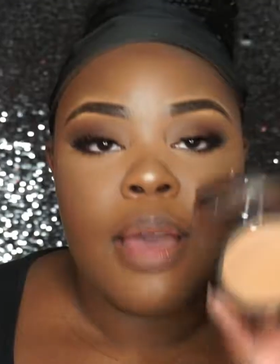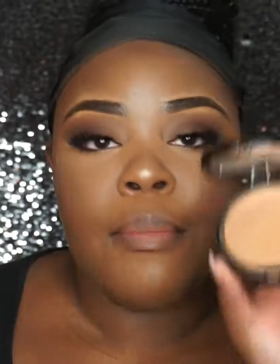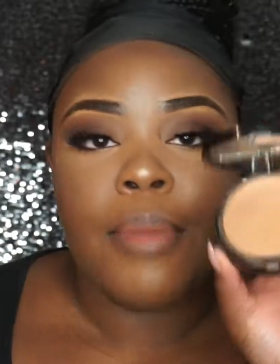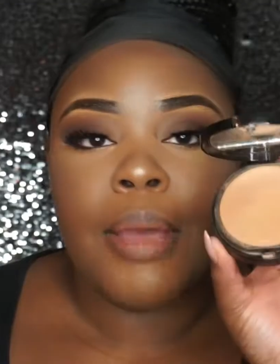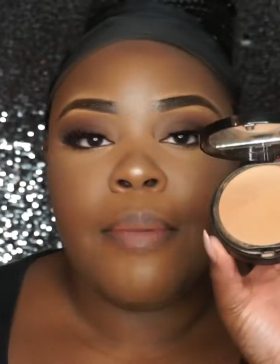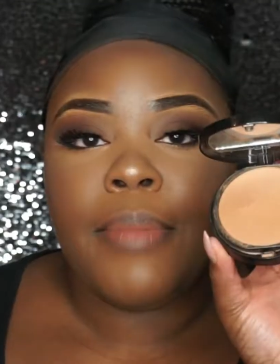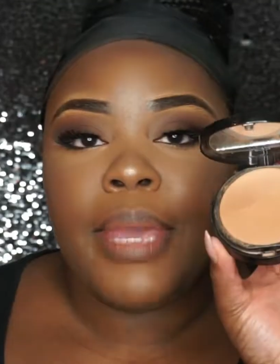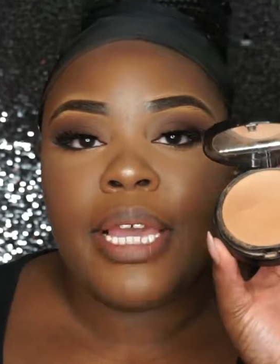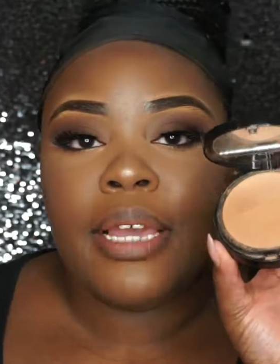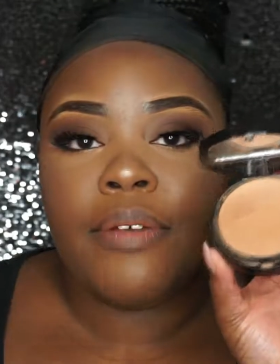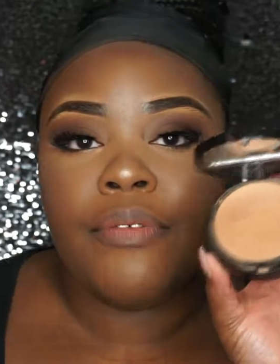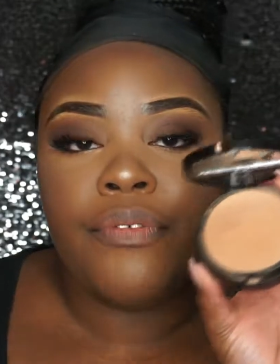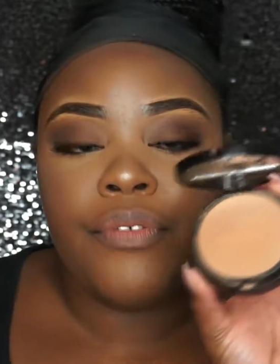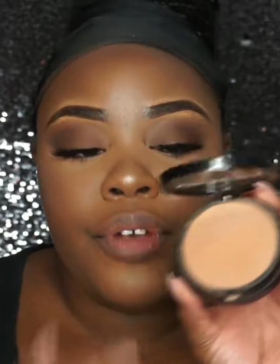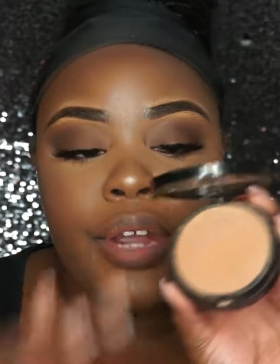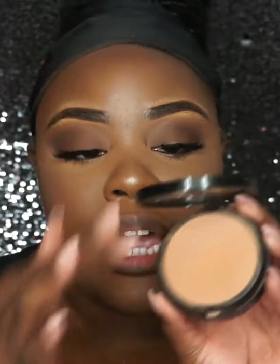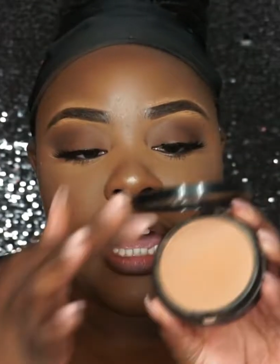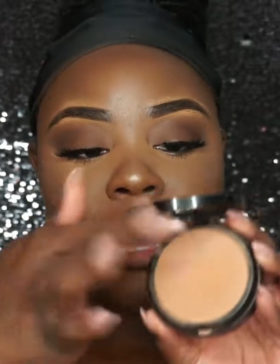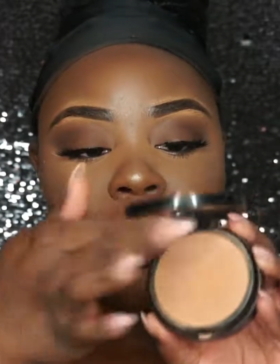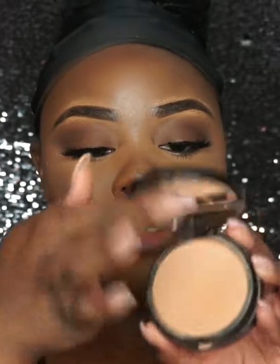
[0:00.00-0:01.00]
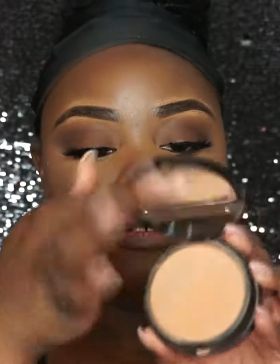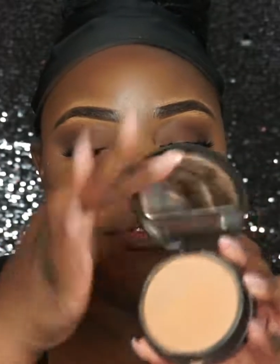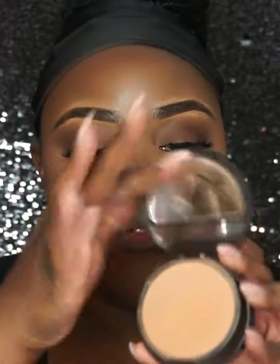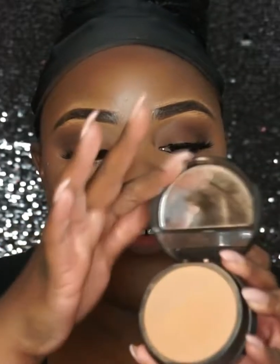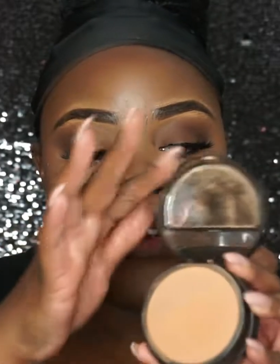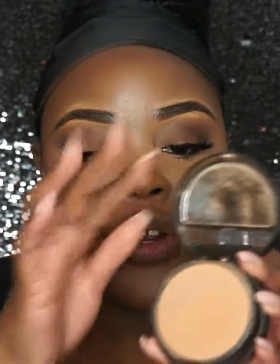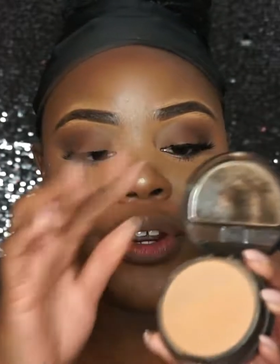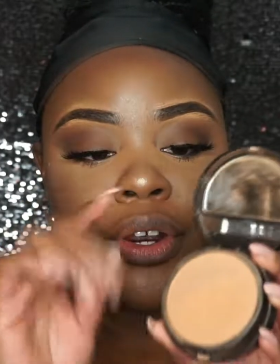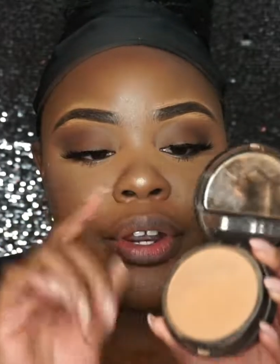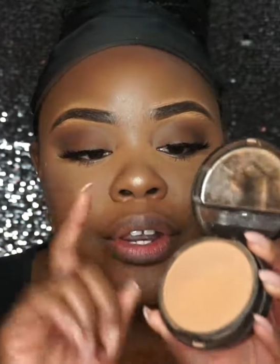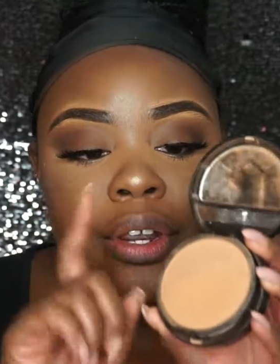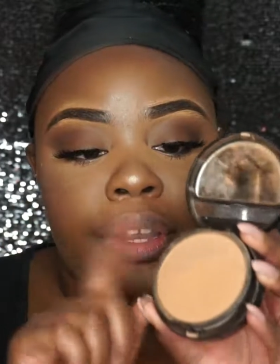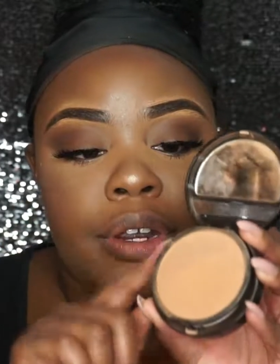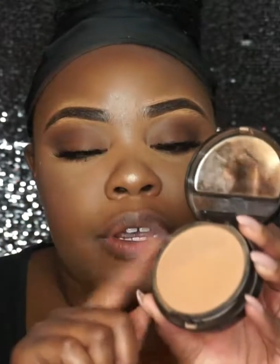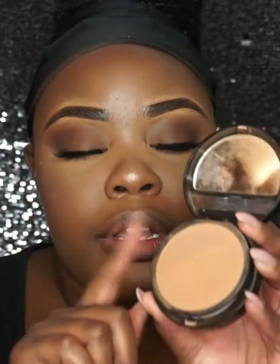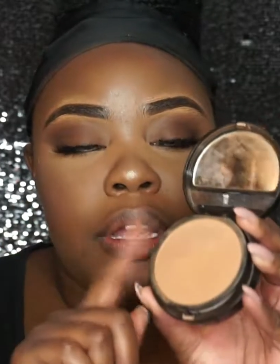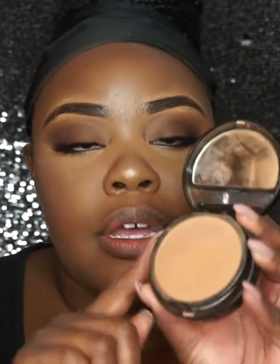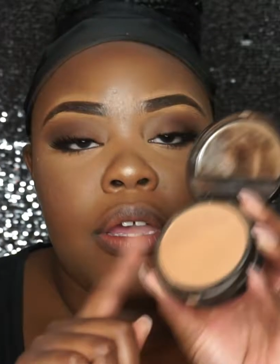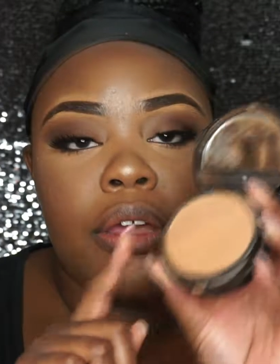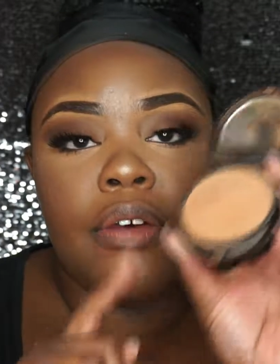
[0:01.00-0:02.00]
My Makeup Forever
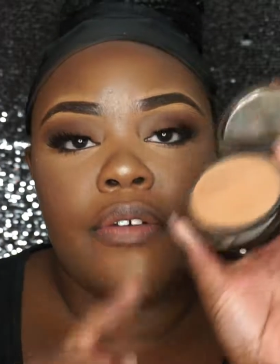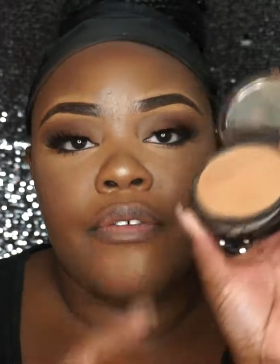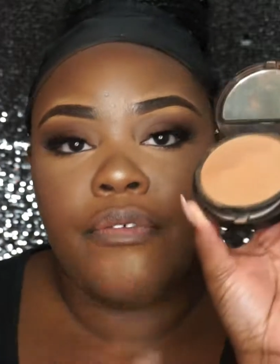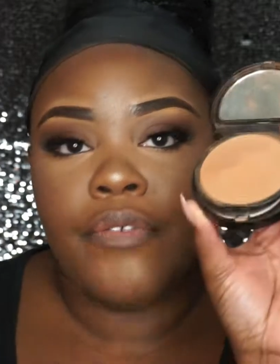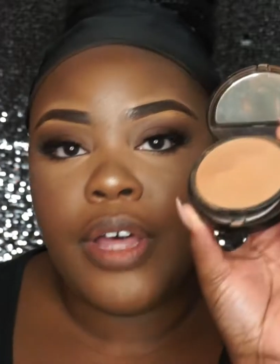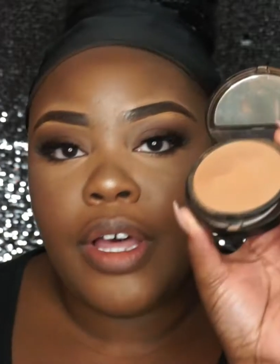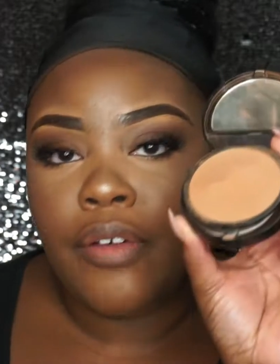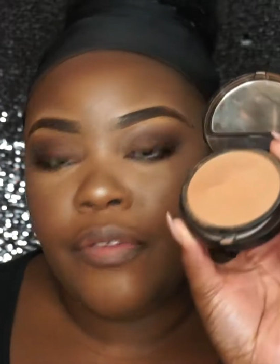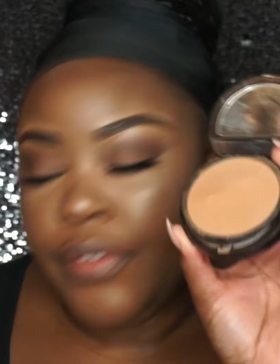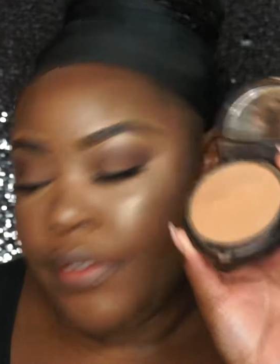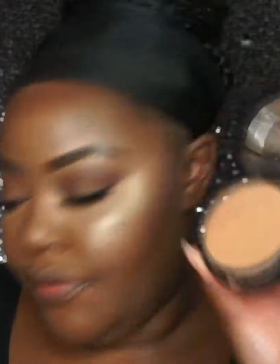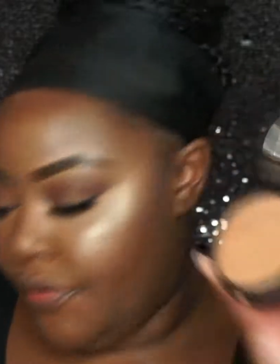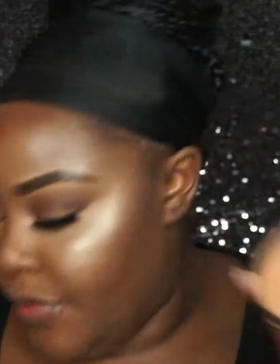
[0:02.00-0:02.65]
Velvet